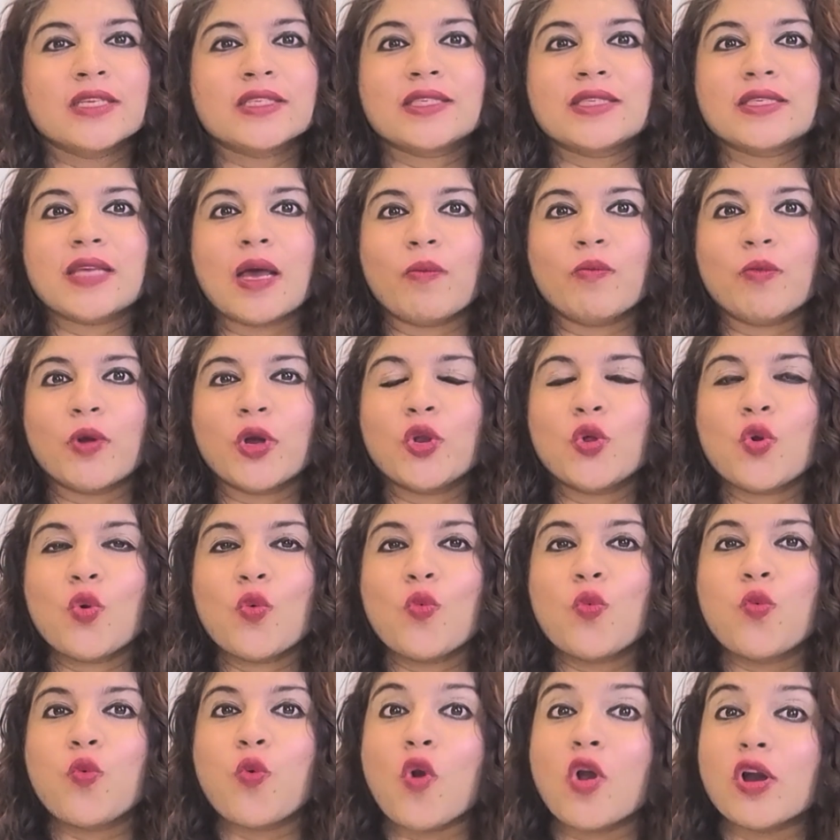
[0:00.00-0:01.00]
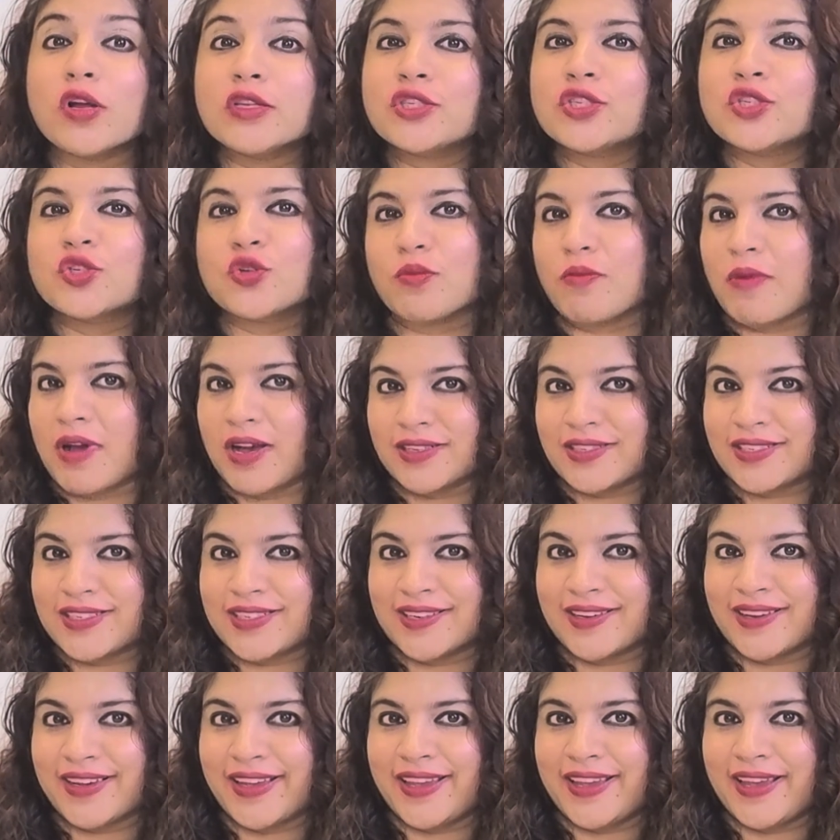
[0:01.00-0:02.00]
someone who wants to
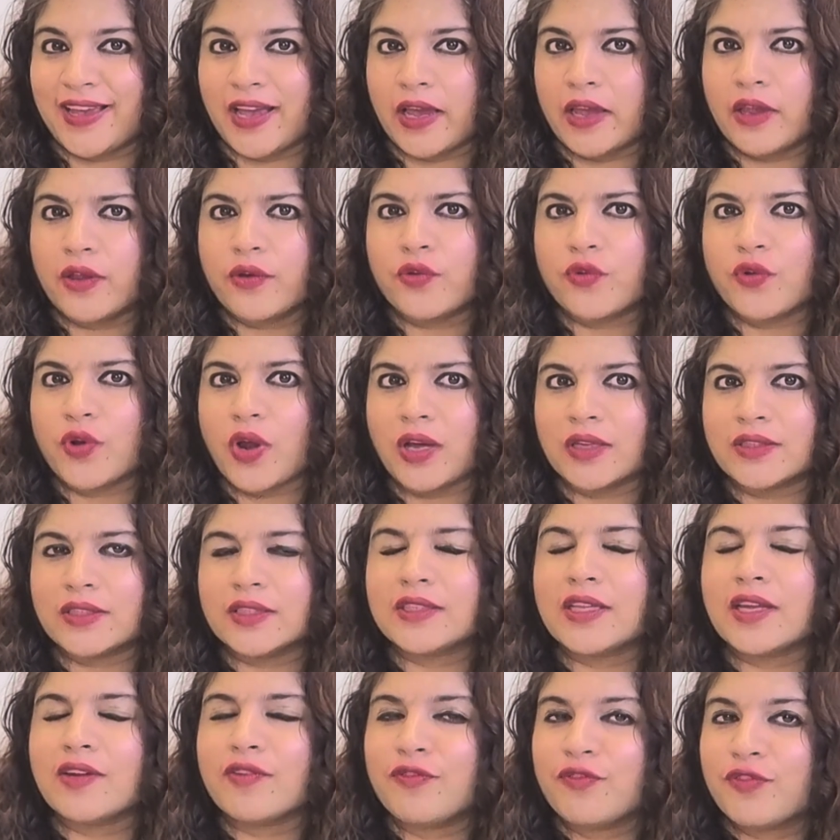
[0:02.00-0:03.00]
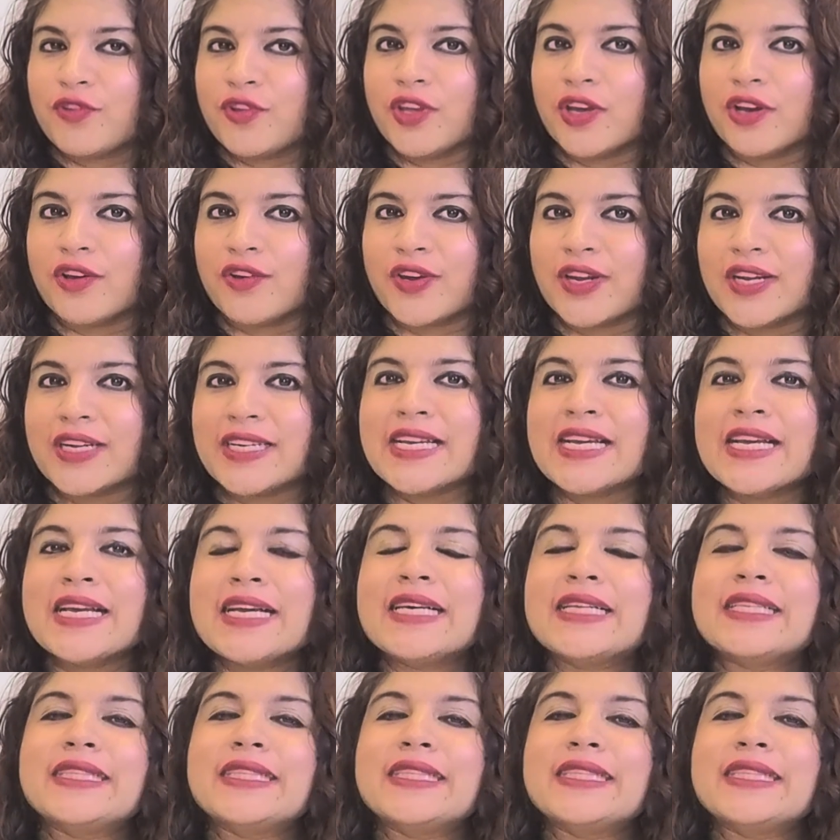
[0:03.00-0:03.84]
master AI rather than fear it,